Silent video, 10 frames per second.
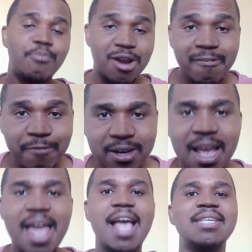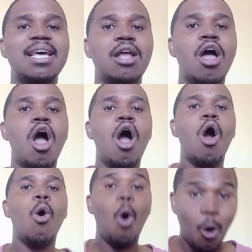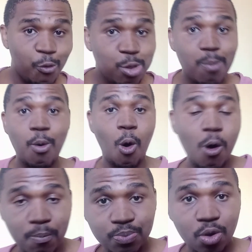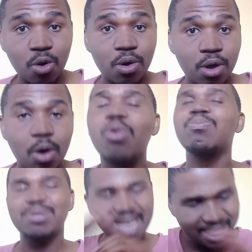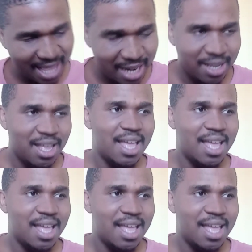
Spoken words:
Brentford is that off the ball, well, besides that,